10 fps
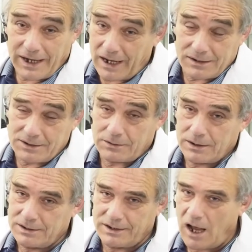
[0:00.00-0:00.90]
Cancer
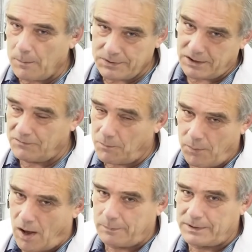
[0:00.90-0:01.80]
is the opposite of
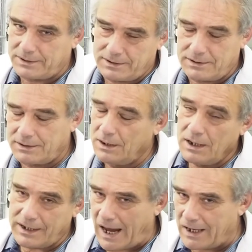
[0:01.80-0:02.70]
apoptosis.
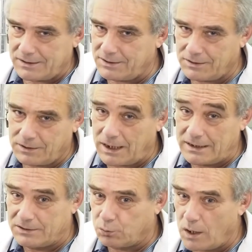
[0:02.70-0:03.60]
Cancer
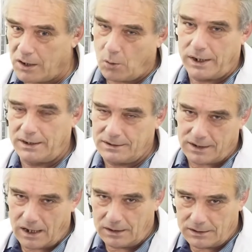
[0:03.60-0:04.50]
is runaway
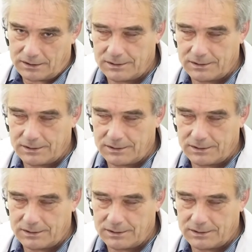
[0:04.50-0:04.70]
cells.